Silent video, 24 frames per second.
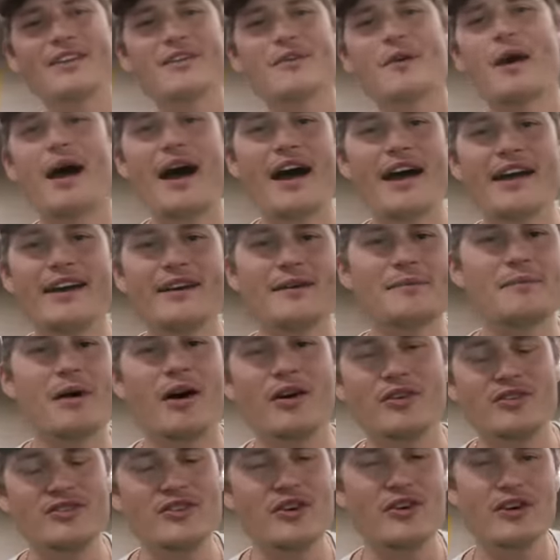new item
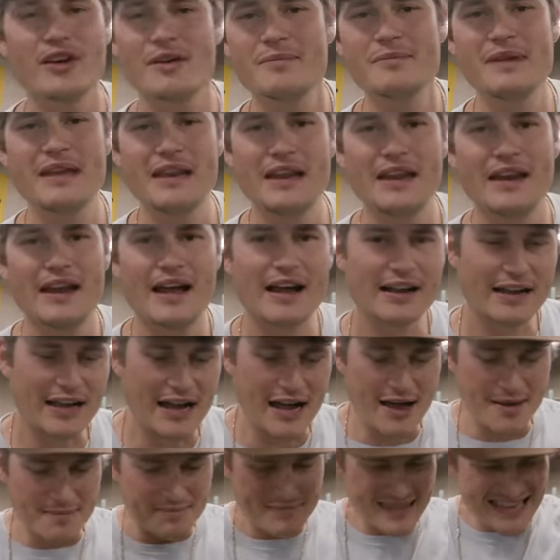on
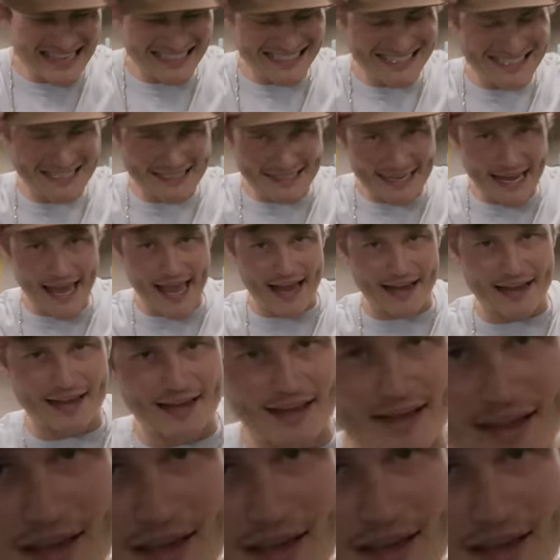donutmedia.com. This sick